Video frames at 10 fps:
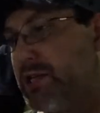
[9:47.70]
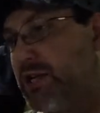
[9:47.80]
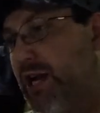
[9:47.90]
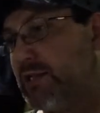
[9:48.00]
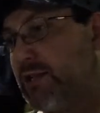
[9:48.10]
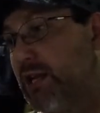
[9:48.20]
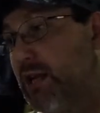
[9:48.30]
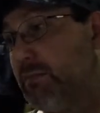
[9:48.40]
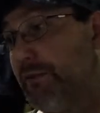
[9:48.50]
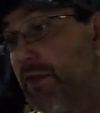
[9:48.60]
asking
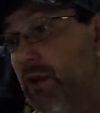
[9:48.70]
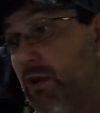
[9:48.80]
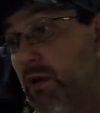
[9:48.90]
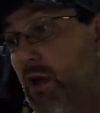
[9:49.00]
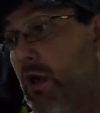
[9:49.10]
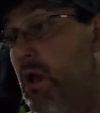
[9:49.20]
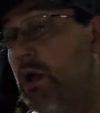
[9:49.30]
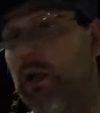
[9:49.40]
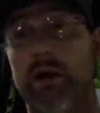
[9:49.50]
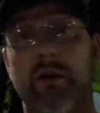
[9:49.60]
them if they'll
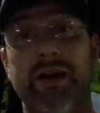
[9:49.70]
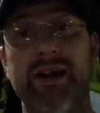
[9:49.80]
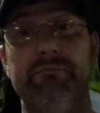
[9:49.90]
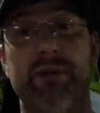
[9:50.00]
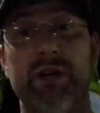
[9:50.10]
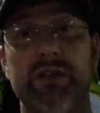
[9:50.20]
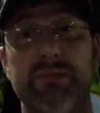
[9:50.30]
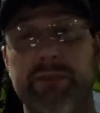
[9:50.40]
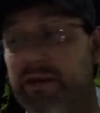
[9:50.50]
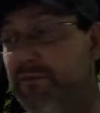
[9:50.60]
gonna reimburse
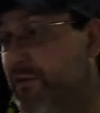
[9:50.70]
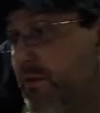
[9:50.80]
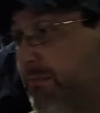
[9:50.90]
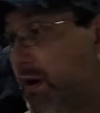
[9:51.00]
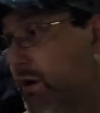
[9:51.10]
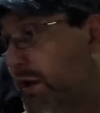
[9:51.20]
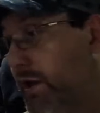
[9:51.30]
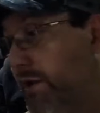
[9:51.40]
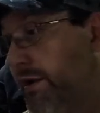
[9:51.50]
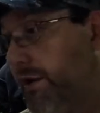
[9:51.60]
me for the
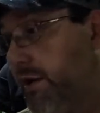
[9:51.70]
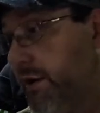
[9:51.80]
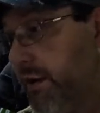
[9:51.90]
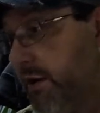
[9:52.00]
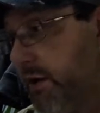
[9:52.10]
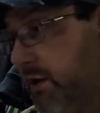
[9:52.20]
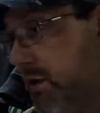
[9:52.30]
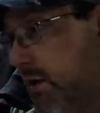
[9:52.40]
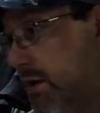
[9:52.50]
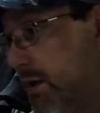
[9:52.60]
parking here,
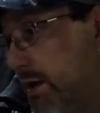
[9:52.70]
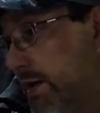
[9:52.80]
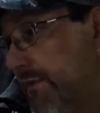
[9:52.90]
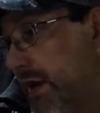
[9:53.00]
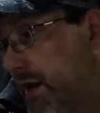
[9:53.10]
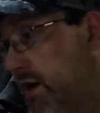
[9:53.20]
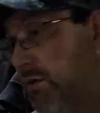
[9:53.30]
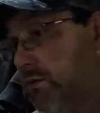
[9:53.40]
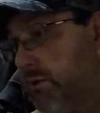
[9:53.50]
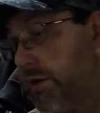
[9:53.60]
and if they
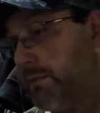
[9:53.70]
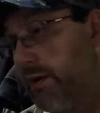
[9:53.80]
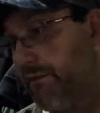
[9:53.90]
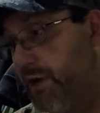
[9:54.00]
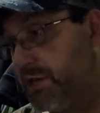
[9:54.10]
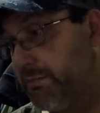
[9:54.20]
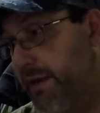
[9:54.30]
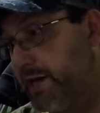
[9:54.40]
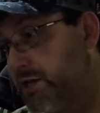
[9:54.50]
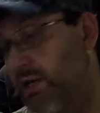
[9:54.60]
don't, I'm gonna fetch a
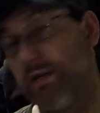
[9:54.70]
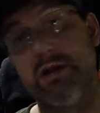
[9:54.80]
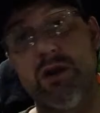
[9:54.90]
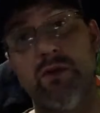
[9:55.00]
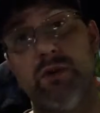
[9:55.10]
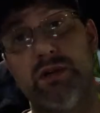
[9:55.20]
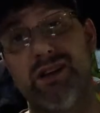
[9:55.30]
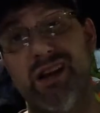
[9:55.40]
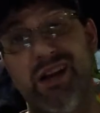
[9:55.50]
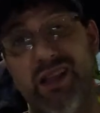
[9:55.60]
bitch, because they're the ones
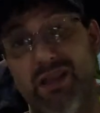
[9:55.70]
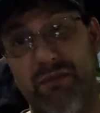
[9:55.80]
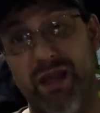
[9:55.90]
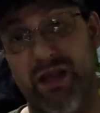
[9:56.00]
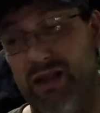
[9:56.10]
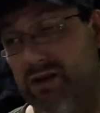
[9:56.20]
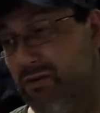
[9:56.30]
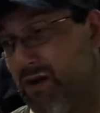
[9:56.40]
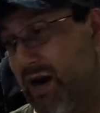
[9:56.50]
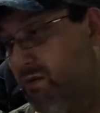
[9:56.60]
that didn't get me a load
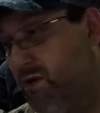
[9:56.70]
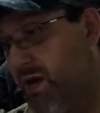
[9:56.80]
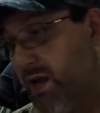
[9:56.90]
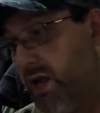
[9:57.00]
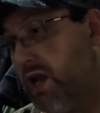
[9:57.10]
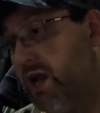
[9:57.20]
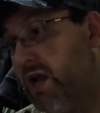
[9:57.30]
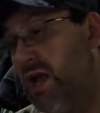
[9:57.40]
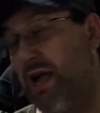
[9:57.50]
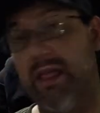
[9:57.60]
right away.
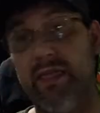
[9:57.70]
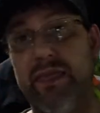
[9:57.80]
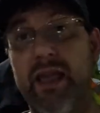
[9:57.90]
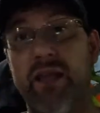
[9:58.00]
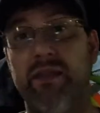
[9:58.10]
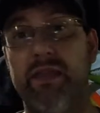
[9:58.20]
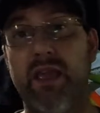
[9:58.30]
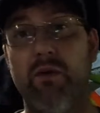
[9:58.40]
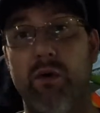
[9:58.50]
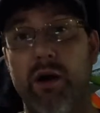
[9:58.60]
They
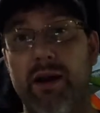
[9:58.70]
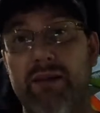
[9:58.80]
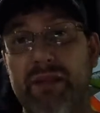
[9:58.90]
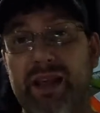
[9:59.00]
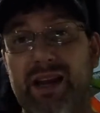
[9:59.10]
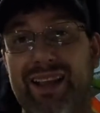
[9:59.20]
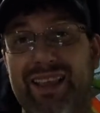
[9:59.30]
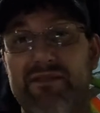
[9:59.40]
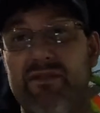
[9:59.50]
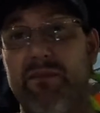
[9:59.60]
wanted me to
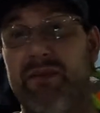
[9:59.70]
give them